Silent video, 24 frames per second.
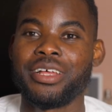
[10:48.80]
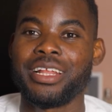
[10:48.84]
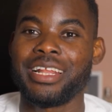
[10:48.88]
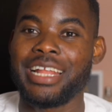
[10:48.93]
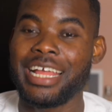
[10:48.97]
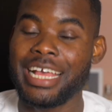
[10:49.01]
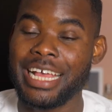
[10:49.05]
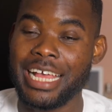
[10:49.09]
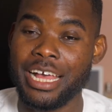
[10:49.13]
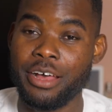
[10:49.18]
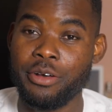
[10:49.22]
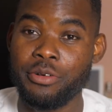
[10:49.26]

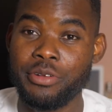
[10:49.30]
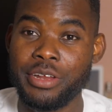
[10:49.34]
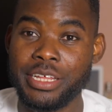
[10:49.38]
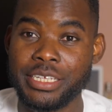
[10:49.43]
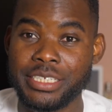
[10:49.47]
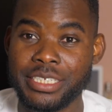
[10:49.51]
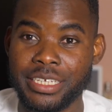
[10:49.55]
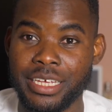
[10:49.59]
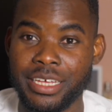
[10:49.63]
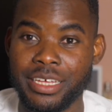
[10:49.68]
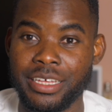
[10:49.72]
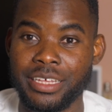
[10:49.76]
Like I always
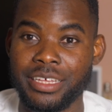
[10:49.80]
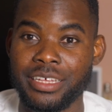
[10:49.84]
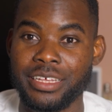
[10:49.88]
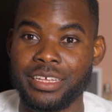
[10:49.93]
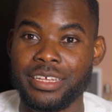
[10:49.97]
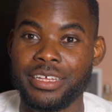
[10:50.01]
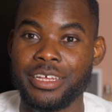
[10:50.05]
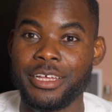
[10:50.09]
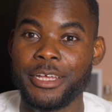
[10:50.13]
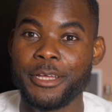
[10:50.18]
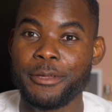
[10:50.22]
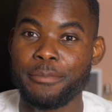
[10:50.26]
say,
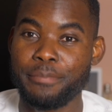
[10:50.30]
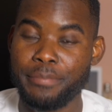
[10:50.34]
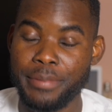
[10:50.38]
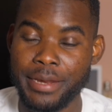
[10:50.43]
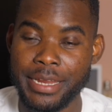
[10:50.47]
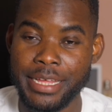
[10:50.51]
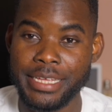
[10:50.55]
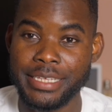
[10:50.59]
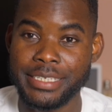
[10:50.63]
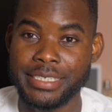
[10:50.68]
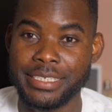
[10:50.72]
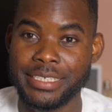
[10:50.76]

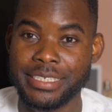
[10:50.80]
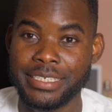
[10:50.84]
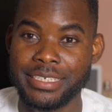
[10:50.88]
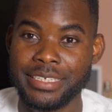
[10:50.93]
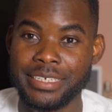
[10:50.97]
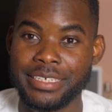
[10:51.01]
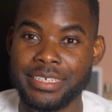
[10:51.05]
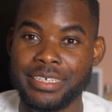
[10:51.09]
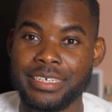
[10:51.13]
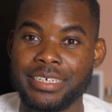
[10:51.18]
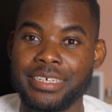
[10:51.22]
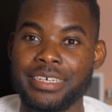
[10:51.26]
please
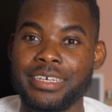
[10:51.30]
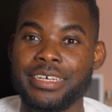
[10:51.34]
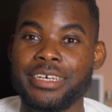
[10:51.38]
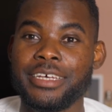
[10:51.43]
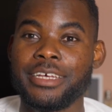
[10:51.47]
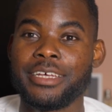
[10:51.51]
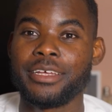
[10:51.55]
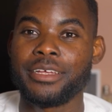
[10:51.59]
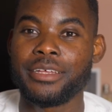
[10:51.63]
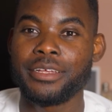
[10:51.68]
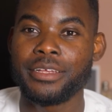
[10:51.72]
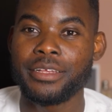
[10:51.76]

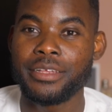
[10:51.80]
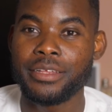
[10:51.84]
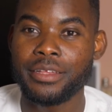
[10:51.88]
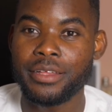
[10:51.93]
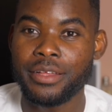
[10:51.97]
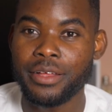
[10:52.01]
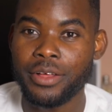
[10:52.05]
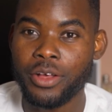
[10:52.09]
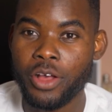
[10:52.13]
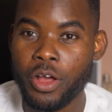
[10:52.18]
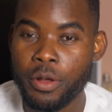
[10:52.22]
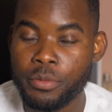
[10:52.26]

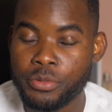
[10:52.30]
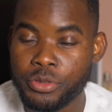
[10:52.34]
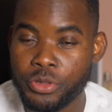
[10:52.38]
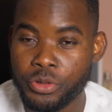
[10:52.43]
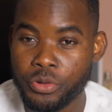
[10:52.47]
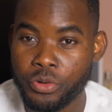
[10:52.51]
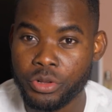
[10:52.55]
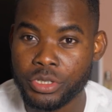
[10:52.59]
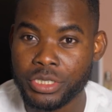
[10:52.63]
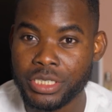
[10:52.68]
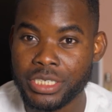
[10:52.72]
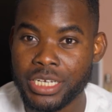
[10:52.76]
come to
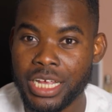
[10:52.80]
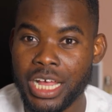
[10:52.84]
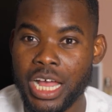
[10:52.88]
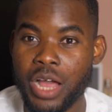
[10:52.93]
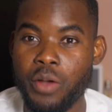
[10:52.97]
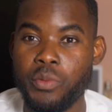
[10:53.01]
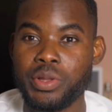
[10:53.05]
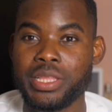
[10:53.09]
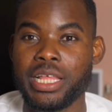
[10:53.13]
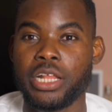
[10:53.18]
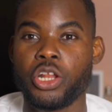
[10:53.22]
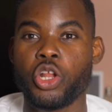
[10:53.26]
Russia
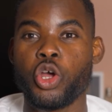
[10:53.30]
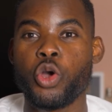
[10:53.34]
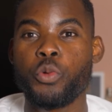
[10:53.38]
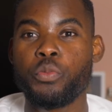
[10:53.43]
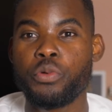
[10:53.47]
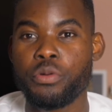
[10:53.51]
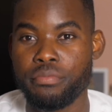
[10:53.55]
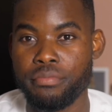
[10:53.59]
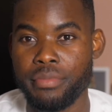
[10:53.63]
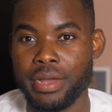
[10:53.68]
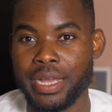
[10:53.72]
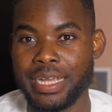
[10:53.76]
with an
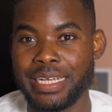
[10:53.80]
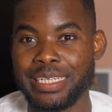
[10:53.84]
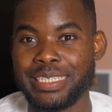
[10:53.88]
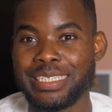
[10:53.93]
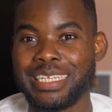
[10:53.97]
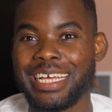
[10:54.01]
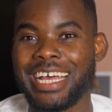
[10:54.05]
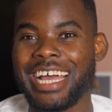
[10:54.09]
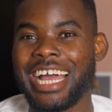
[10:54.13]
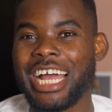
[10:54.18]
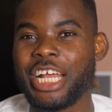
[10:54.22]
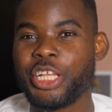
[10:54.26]
open mind
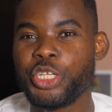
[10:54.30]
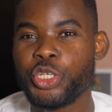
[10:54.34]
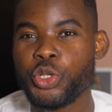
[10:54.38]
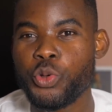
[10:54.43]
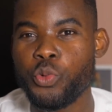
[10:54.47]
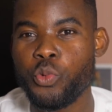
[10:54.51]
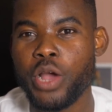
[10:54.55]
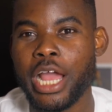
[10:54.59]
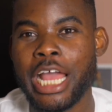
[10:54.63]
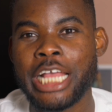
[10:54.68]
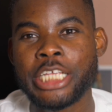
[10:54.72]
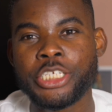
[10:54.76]
and you
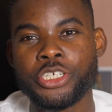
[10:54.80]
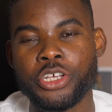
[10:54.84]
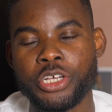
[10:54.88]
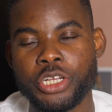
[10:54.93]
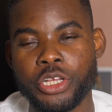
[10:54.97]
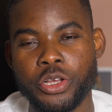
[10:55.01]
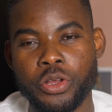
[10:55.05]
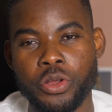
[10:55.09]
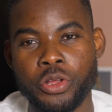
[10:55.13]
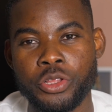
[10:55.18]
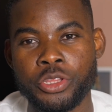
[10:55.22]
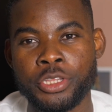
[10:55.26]
will enjoy the
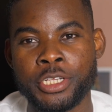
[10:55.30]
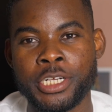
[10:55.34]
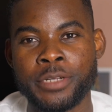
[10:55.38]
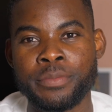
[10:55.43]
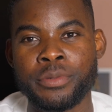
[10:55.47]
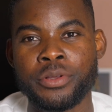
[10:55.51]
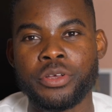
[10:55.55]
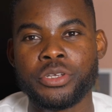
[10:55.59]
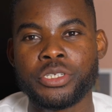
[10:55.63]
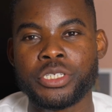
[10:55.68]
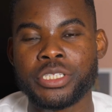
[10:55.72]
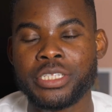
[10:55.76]
country,
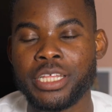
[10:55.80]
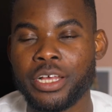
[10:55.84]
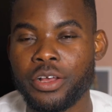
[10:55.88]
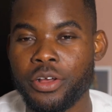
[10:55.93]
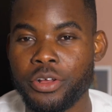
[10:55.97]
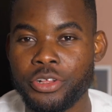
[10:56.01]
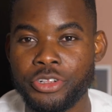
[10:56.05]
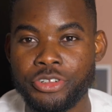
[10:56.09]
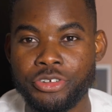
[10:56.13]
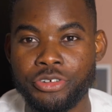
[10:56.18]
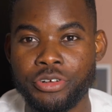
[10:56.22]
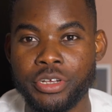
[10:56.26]
because the
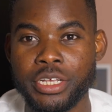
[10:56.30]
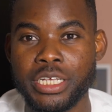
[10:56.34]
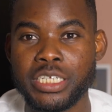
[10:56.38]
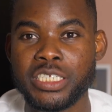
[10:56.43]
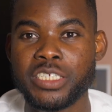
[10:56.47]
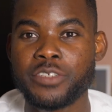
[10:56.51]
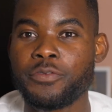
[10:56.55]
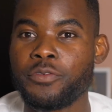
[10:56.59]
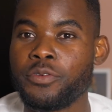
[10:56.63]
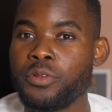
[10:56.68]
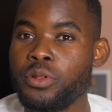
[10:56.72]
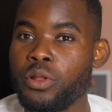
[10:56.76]
country is
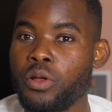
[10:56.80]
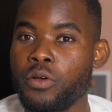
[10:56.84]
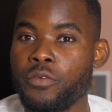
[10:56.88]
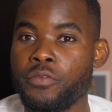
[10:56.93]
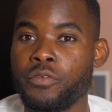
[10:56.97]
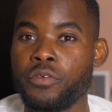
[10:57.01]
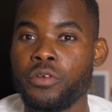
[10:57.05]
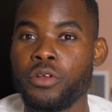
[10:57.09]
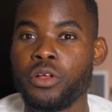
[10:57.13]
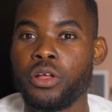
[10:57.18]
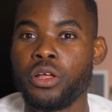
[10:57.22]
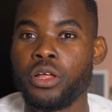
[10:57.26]
full of
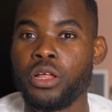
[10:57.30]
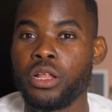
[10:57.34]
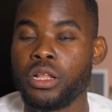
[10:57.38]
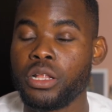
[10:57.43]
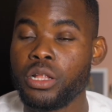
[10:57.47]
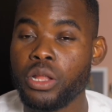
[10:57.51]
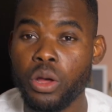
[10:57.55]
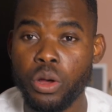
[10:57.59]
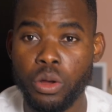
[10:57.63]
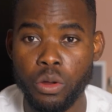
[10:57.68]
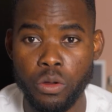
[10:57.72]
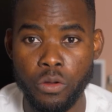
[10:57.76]

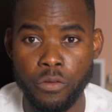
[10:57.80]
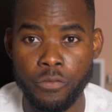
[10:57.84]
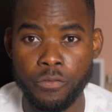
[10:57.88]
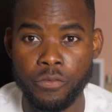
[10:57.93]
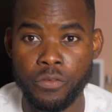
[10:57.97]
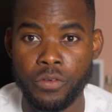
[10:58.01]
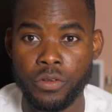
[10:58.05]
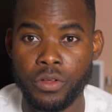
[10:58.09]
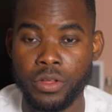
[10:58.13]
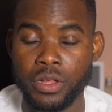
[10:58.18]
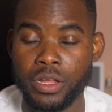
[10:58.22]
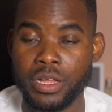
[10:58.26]
love
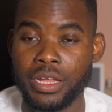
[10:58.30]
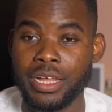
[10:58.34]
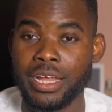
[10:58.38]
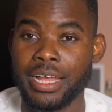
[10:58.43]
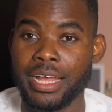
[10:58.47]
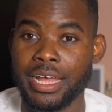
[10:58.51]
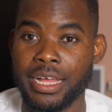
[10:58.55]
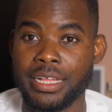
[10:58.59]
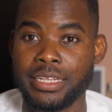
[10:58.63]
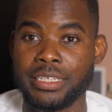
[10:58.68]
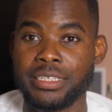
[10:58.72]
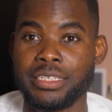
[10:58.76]

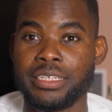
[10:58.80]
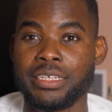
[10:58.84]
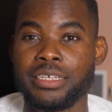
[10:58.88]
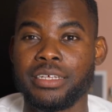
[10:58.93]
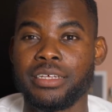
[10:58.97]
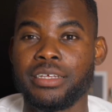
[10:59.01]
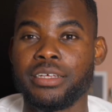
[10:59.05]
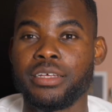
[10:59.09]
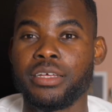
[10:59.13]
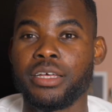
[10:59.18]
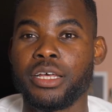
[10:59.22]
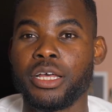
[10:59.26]
and
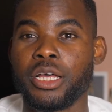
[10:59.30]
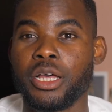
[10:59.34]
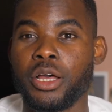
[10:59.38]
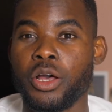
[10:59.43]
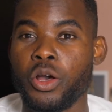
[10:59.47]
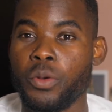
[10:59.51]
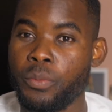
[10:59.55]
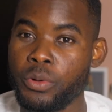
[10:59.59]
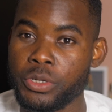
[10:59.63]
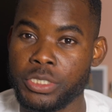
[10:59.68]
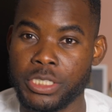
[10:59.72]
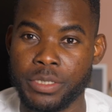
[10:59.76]

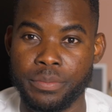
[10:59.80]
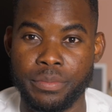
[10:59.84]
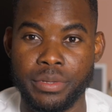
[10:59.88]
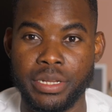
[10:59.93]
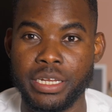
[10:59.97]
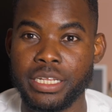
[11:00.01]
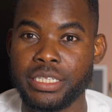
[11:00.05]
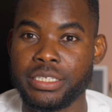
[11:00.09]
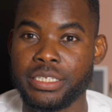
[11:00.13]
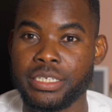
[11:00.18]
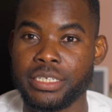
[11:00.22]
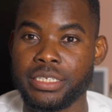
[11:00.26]

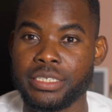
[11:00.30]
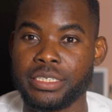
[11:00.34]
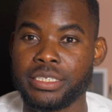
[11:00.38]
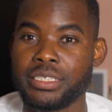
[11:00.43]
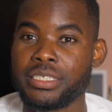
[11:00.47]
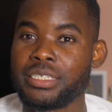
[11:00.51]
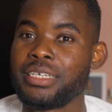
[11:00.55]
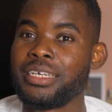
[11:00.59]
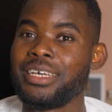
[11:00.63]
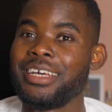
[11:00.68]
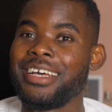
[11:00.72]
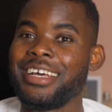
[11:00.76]
possibilities.
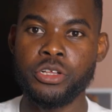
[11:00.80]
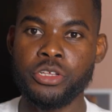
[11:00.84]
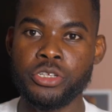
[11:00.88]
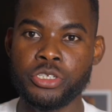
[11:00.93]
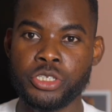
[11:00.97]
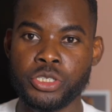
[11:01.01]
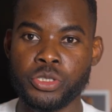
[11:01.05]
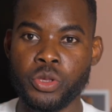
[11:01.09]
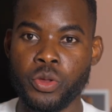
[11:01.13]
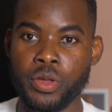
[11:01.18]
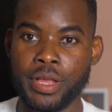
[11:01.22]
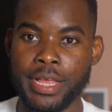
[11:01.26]

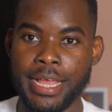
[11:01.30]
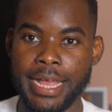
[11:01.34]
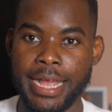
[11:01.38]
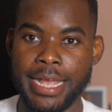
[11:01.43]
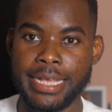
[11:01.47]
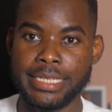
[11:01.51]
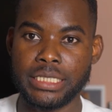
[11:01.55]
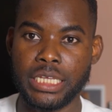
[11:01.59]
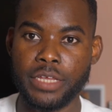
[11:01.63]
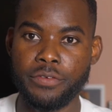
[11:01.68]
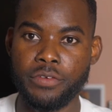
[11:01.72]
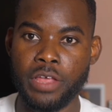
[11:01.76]
So
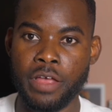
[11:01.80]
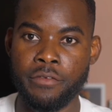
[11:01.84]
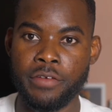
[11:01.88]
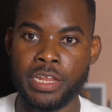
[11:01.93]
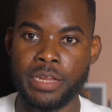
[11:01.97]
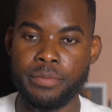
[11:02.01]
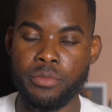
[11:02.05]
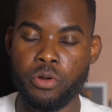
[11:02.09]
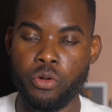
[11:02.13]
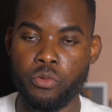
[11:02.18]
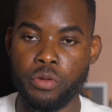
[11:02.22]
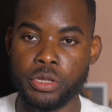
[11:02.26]
guys, if you have any
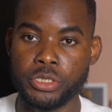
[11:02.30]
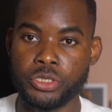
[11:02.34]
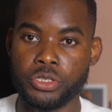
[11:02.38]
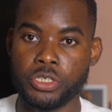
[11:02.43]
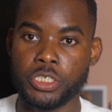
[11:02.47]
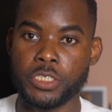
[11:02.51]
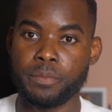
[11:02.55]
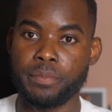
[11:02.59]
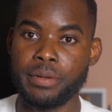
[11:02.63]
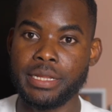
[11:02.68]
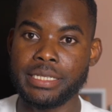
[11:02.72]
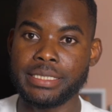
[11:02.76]
more
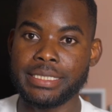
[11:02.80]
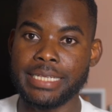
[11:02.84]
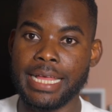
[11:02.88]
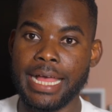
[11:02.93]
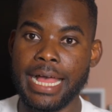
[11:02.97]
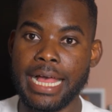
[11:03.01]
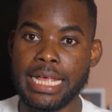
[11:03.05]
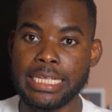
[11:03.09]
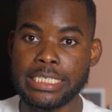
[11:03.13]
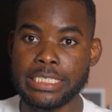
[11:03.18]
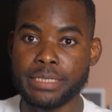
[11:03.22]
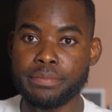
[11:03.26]
questions, please
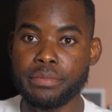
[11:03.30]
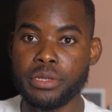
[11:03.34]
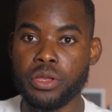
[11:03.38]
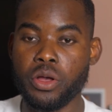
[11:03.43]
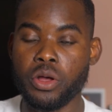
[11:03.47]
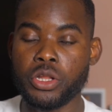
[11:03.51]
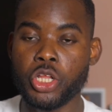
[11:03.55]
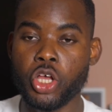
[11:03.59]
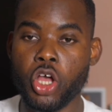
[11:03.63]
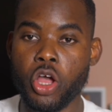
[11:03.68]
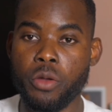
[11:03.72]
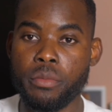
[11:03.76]
ask me
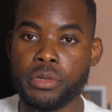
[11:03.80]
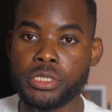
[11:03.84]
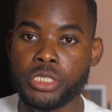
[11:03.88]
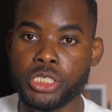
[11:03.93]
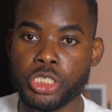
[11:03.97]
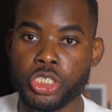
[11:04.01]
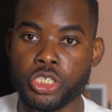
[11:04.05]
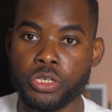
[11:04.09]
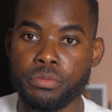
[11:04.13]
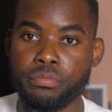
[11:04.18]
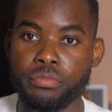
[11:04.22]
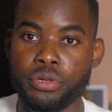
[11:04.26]
on the comment
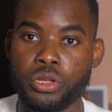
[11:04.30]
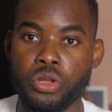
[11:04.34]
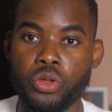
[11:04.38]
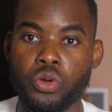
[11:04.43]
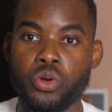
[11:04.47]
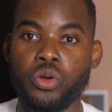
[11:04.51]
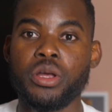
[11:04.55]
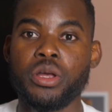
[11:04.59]
section below